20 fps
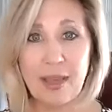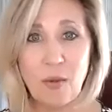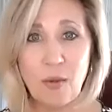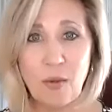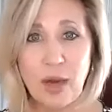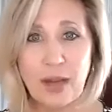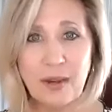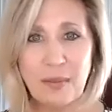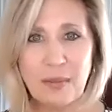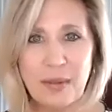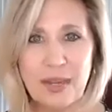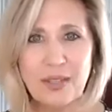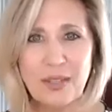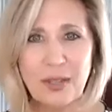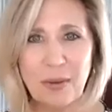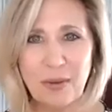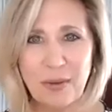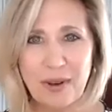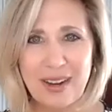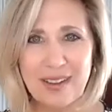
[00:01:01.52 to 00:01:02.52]
they wanted me
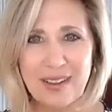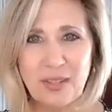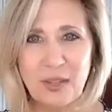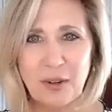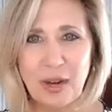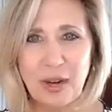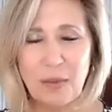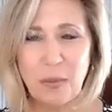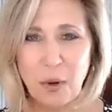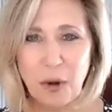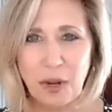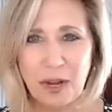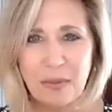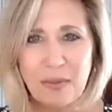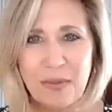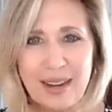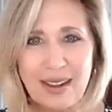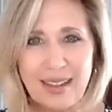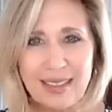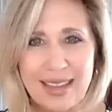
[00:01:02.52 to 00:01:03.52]
to read during morning
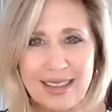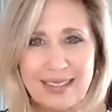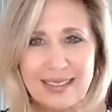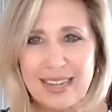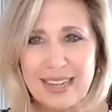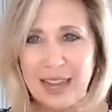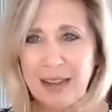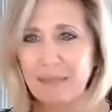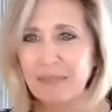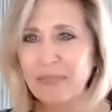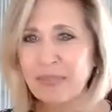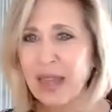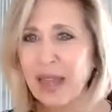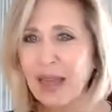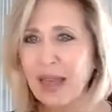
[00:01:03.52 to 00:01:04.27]
meeting that day.